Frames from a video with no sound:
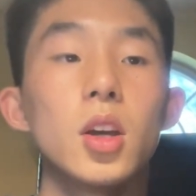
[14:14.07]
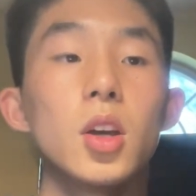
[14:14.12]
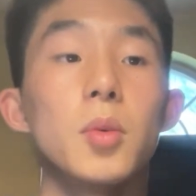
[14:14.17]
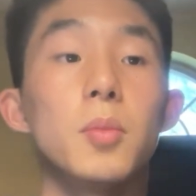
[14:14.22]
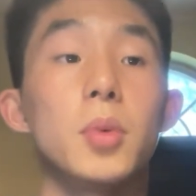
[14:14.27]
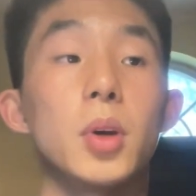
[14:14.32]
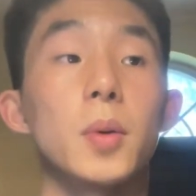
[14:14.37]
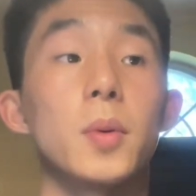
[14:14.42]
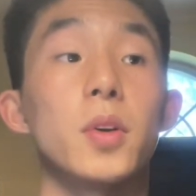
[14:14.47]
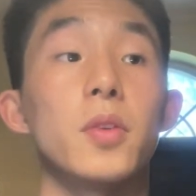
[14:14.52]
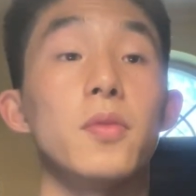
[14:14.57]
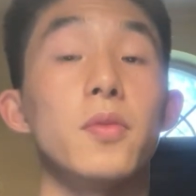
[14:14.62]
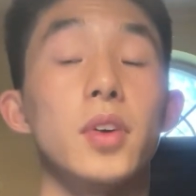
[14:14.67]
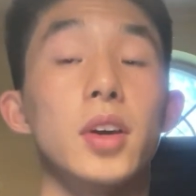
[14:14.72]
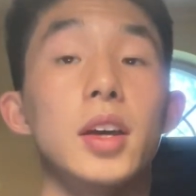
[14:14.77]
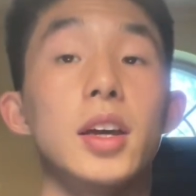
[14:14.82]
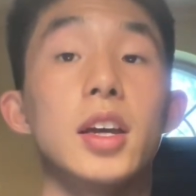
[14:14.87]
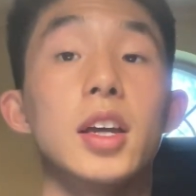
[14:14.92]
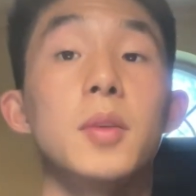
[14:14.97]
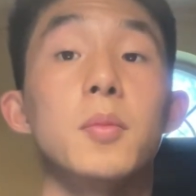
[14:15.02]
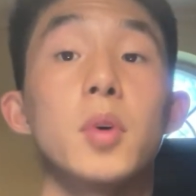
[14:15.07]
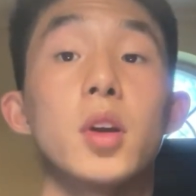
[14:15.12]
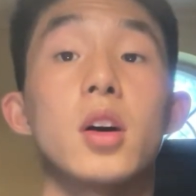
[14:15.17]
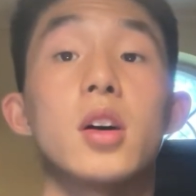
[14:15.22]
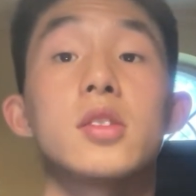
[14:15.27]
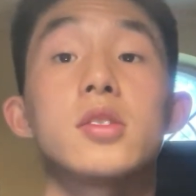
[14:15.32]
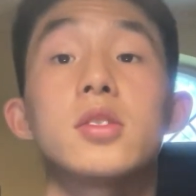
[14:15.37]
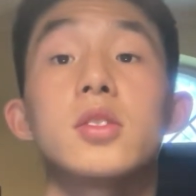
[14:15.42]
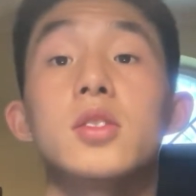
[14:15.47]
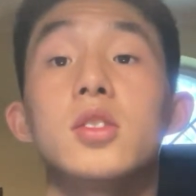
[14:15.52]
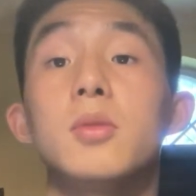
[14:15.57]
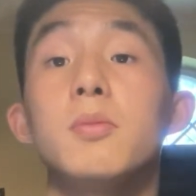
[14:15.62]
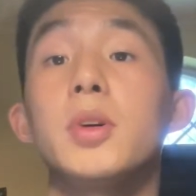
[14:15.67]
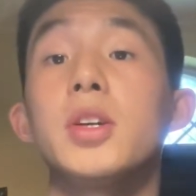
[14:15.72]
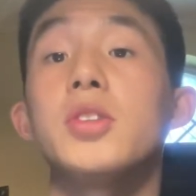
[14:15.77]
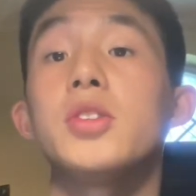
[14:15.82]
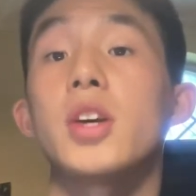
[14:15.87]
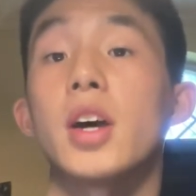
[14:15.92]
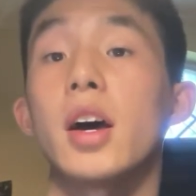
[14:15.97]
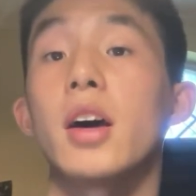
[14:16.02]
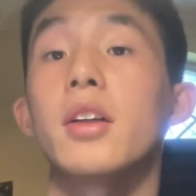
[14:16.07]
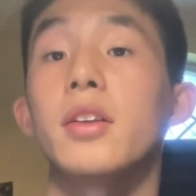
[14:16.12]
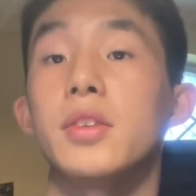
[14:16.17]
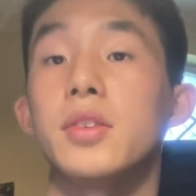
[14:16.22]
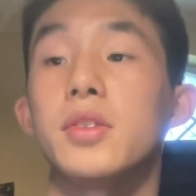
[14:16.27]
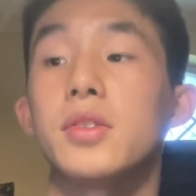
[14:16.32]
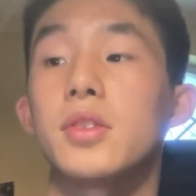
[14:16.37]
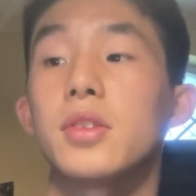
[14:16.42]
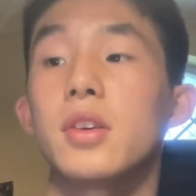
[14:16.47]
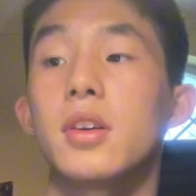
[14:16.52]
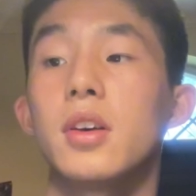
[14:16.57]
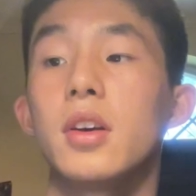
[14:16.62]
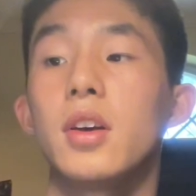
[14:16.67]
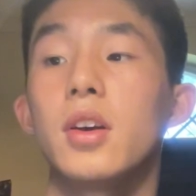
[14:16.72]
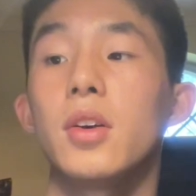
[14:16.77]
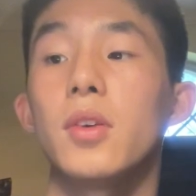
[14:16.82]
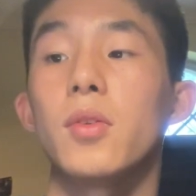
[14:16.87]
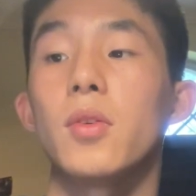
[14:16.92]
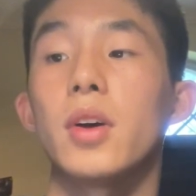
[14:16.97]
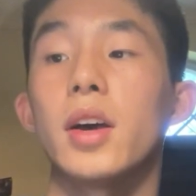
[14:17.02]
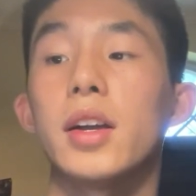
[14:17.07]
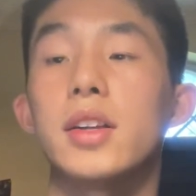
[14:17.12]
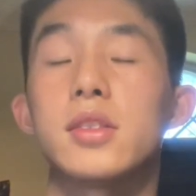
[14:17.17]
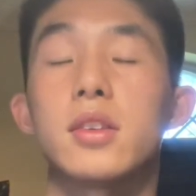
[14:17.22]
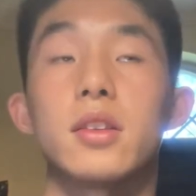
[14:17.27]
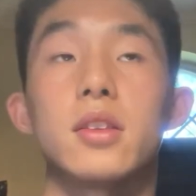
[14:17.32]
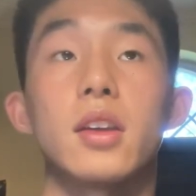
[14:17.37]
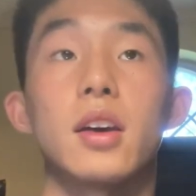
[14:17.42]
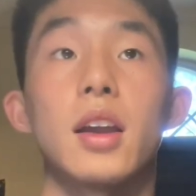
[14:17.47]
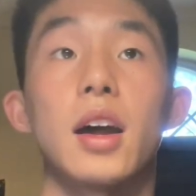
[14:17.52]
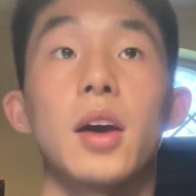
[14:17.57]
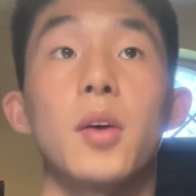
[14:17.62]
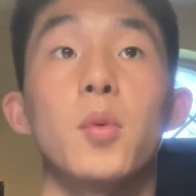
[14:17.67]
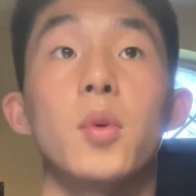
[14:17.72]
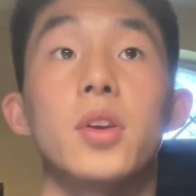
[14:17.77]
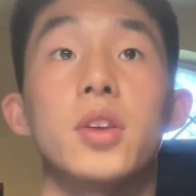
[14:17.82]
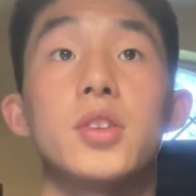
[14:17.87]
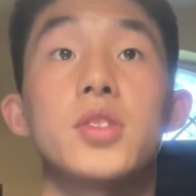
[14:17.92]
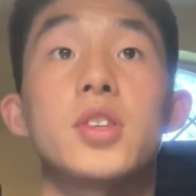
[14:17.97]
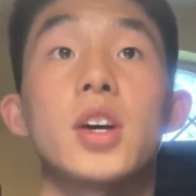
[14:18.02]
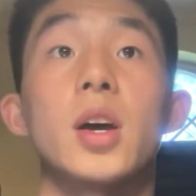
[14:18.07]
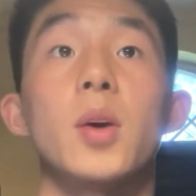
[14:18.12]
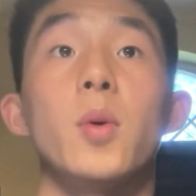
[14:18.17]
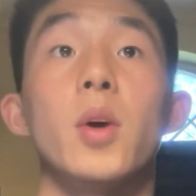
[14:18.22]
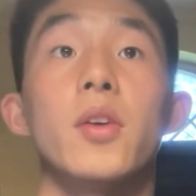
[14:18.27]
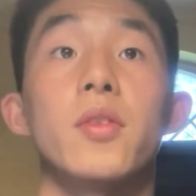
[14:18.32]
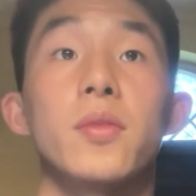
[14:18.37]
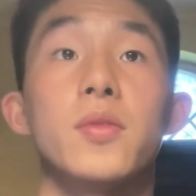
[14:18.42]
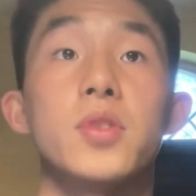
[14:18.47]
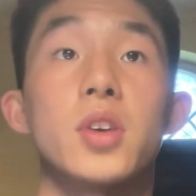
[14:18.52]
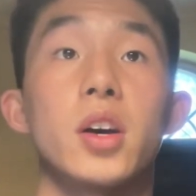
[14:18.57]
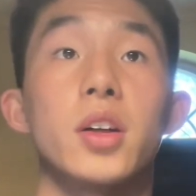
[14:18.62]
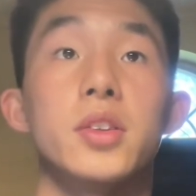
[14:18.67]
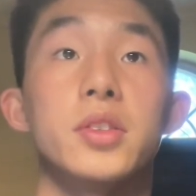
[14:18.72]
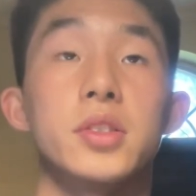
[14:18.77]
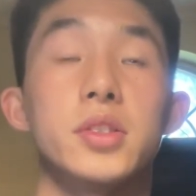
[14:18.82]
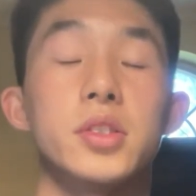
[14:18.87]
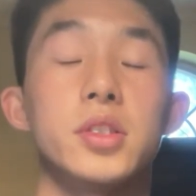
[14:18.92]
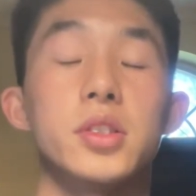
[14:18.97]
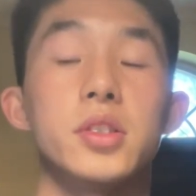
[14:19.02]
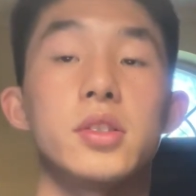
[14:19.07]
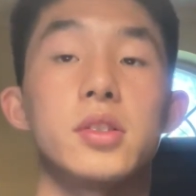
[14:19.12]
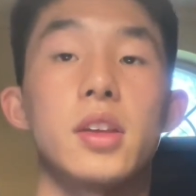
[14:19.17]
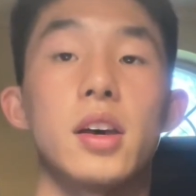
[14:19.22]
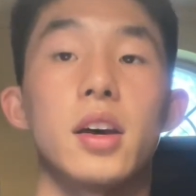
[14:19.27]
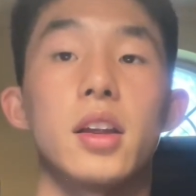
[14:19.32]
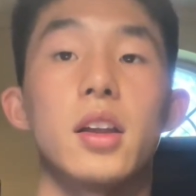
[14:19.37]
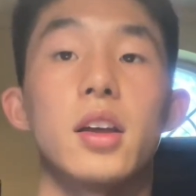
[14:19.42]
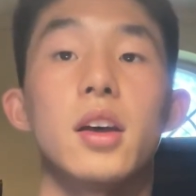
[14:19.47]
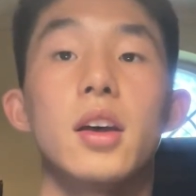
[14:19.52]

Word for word: be able to fit in, but also to be challenged, right? It's not that I wanted to shy away from challenge, it's just that